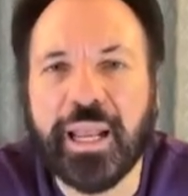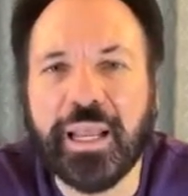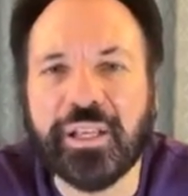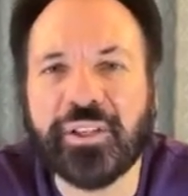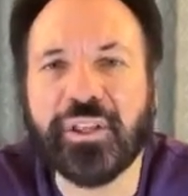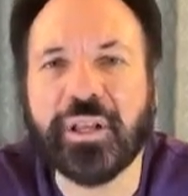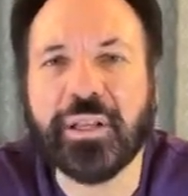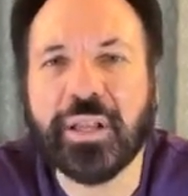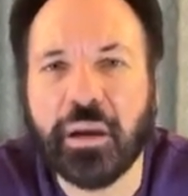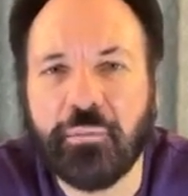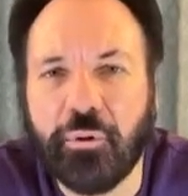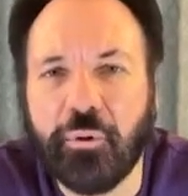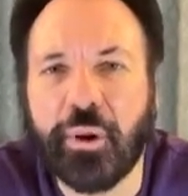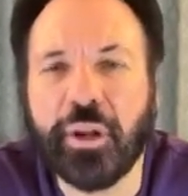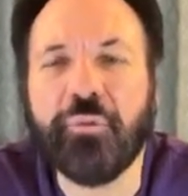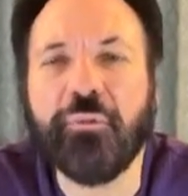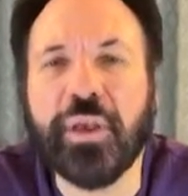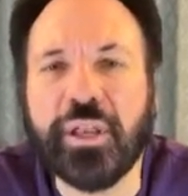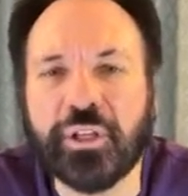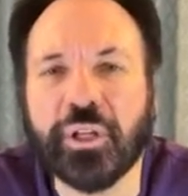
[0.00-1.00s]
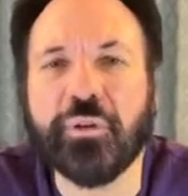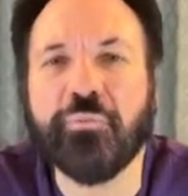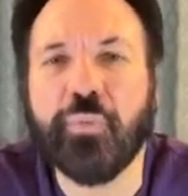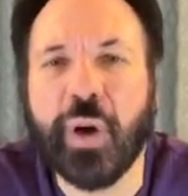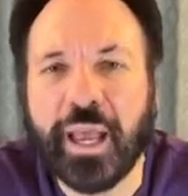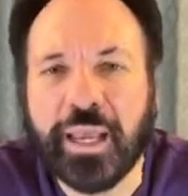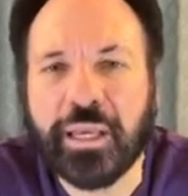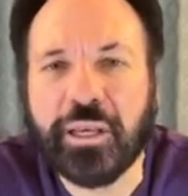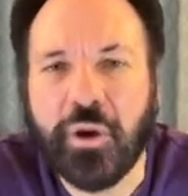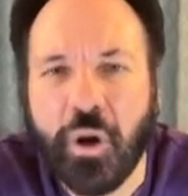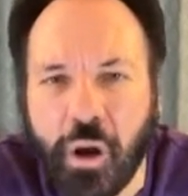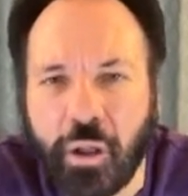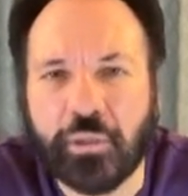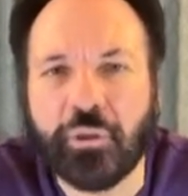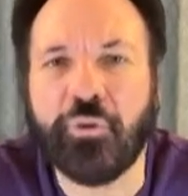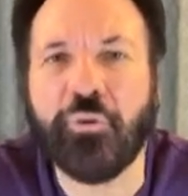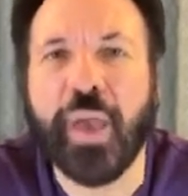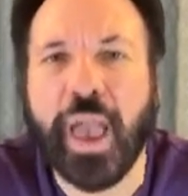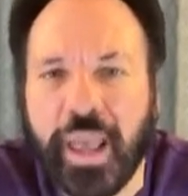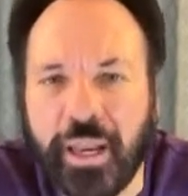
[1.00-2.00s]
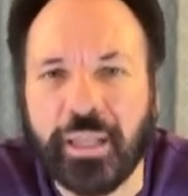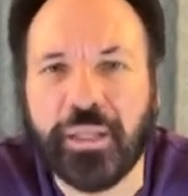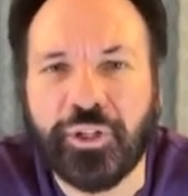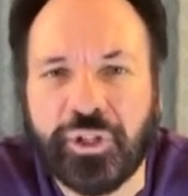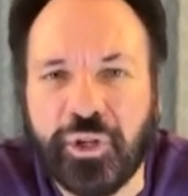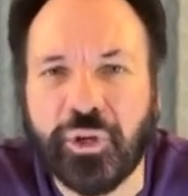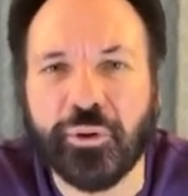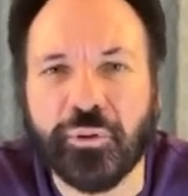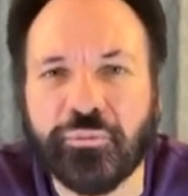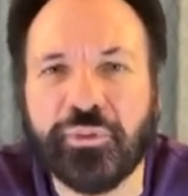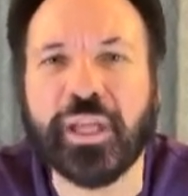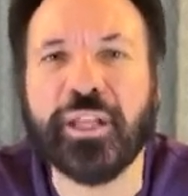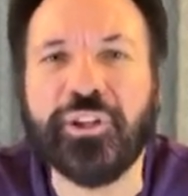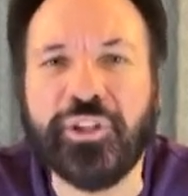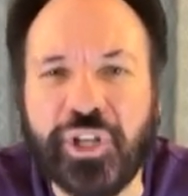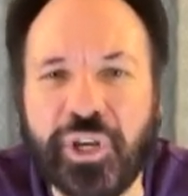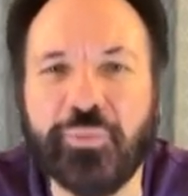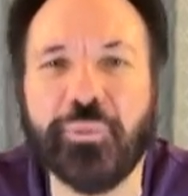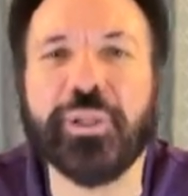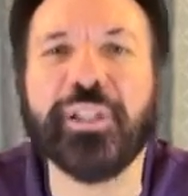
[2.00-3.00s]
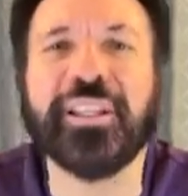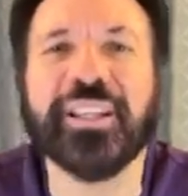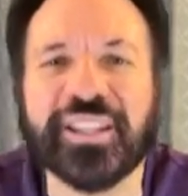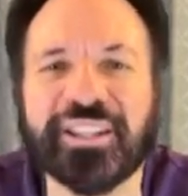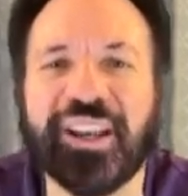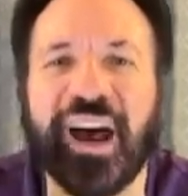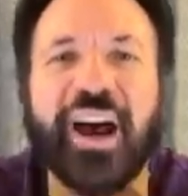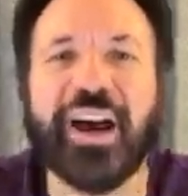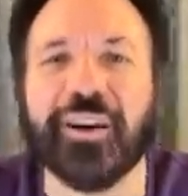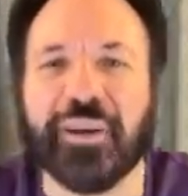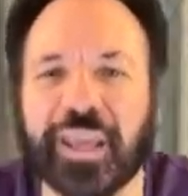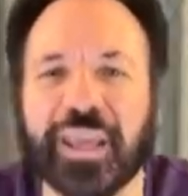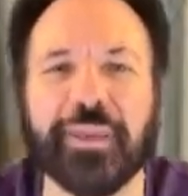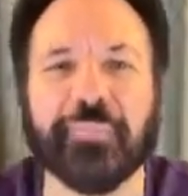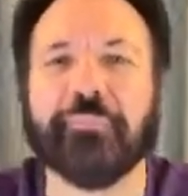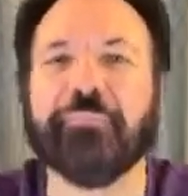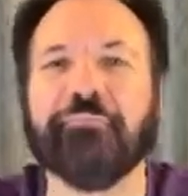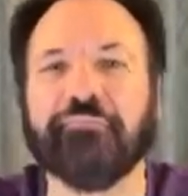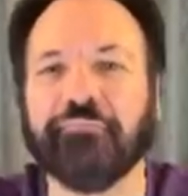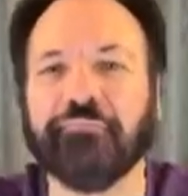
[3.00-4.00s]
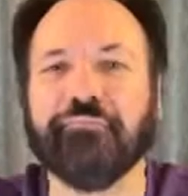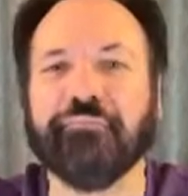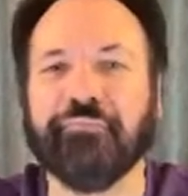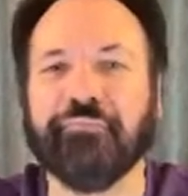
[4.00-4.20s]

It is the number one reason why God created you, that you would desire Him.